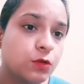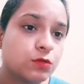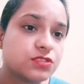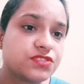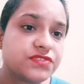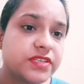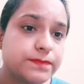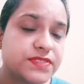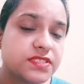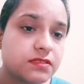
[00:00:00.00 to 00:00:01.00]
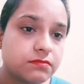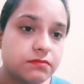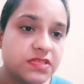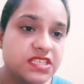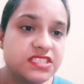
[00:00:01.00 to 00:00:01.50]
dough strips
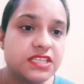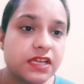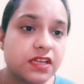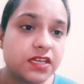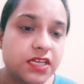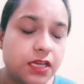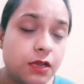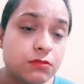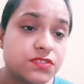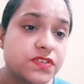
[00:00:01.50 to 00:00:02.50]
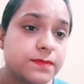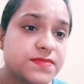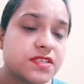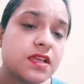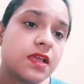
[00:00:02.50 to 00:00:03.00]
means they are cut it into
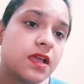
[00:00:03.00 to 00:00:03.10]
strips.